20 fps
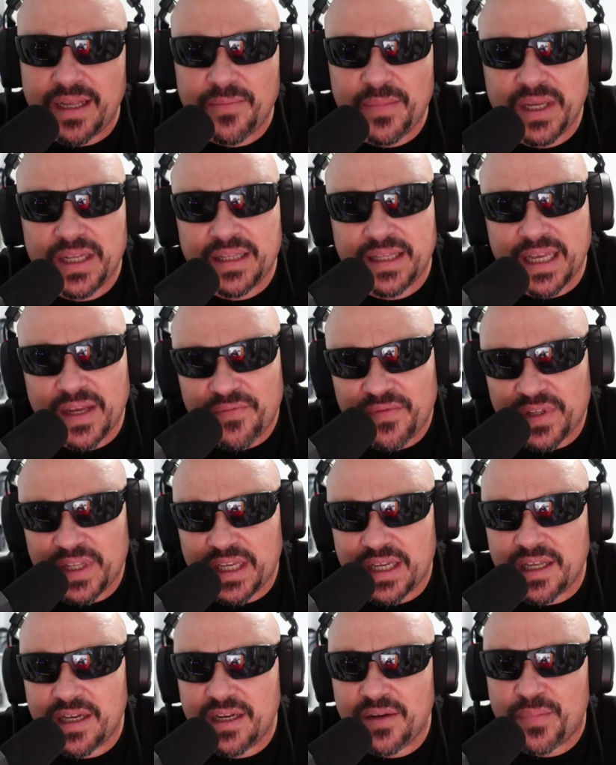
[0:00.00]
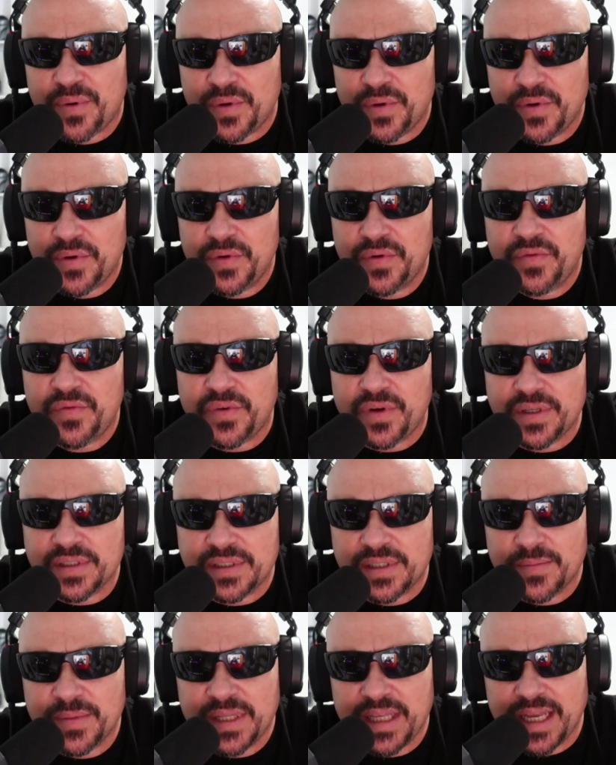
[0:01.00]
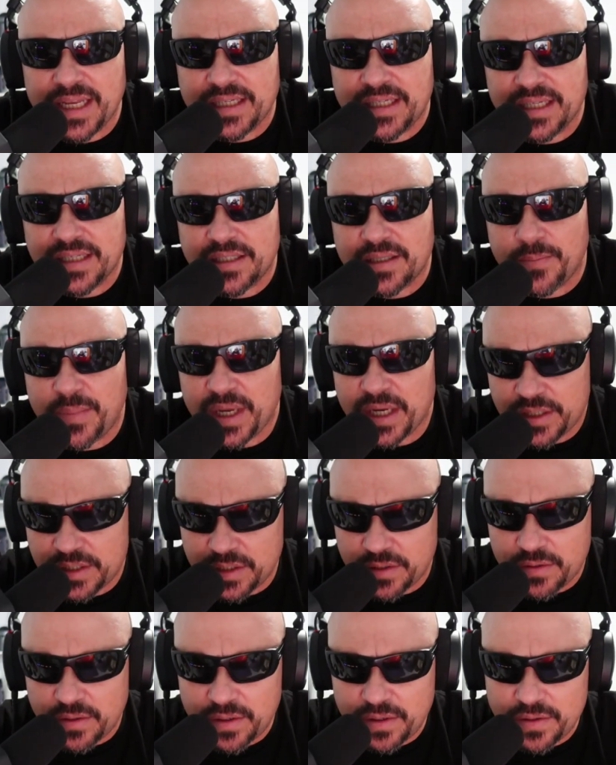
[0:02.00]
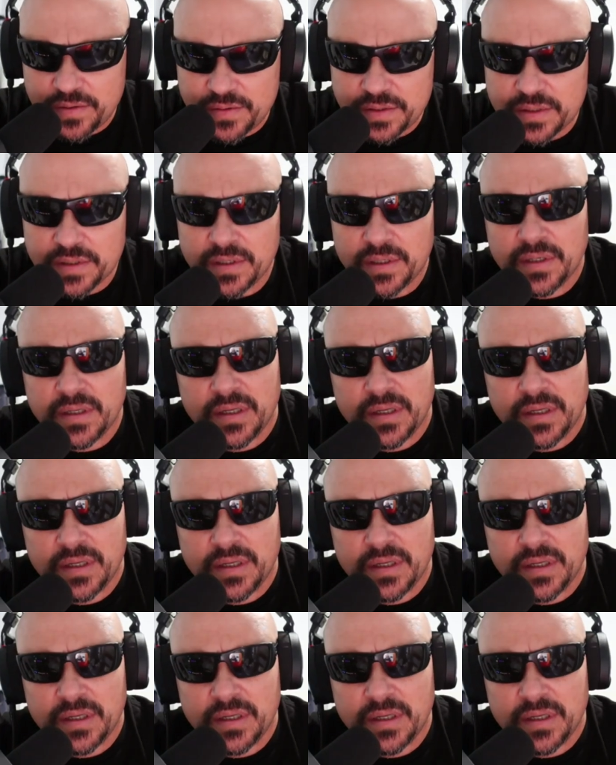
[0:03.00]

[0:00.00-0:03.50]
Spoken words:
I mean, definitely can improve on some of the anticipation throws.